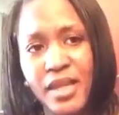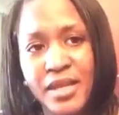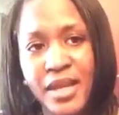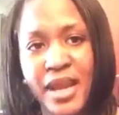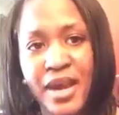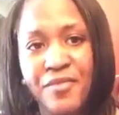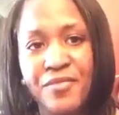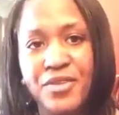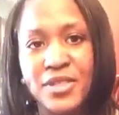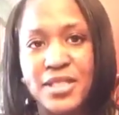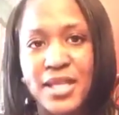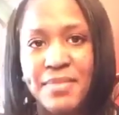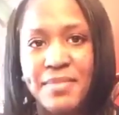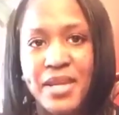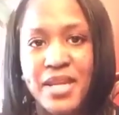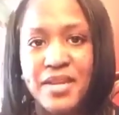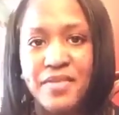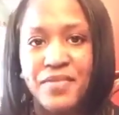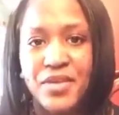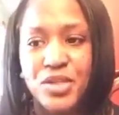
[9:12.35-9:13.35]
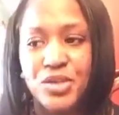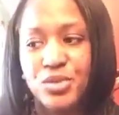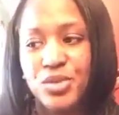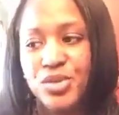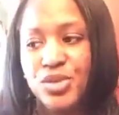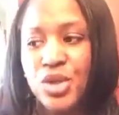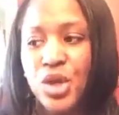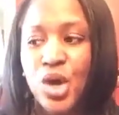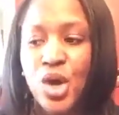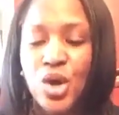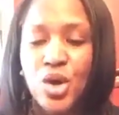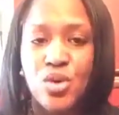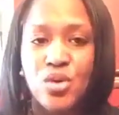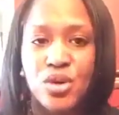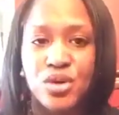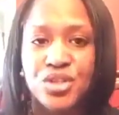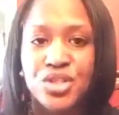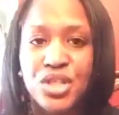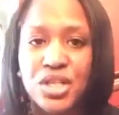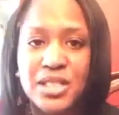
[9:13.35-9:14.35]
Now, for some individuals
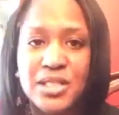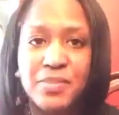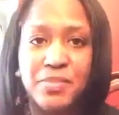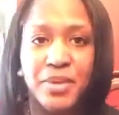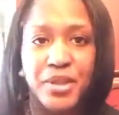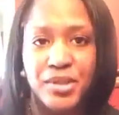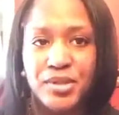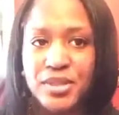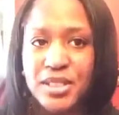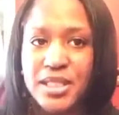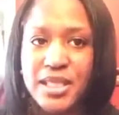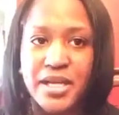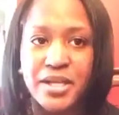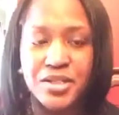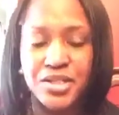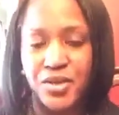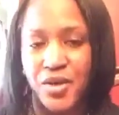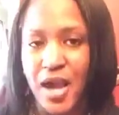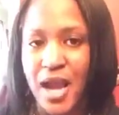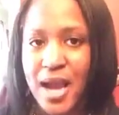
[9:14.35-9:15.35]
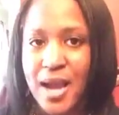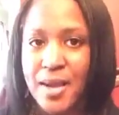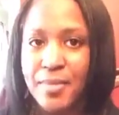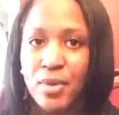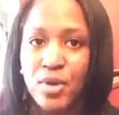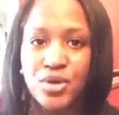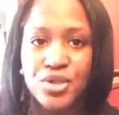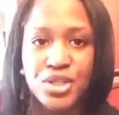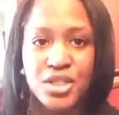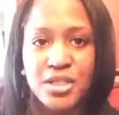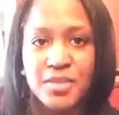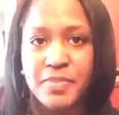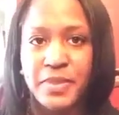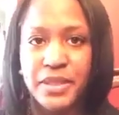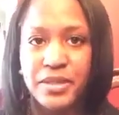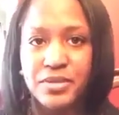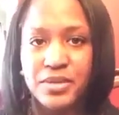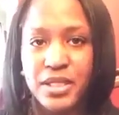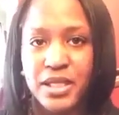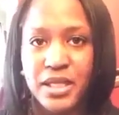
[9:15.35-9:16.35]
who are just building their tribe or just
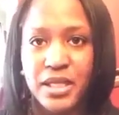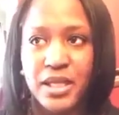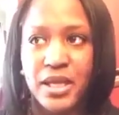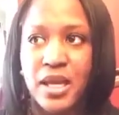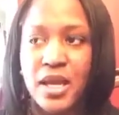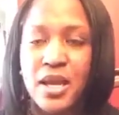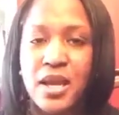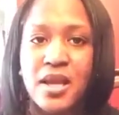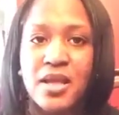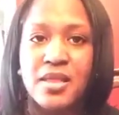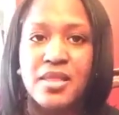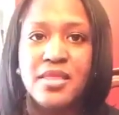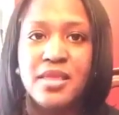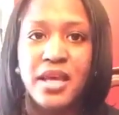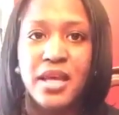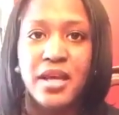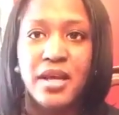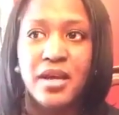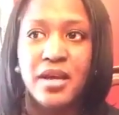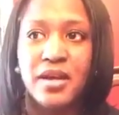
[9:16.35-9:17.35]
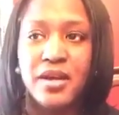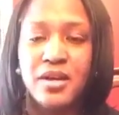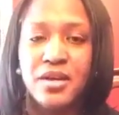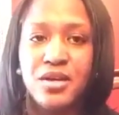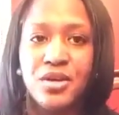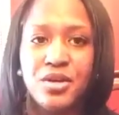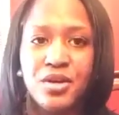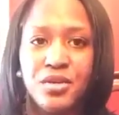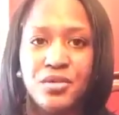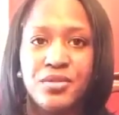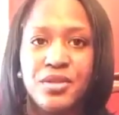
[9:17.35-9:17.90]
building their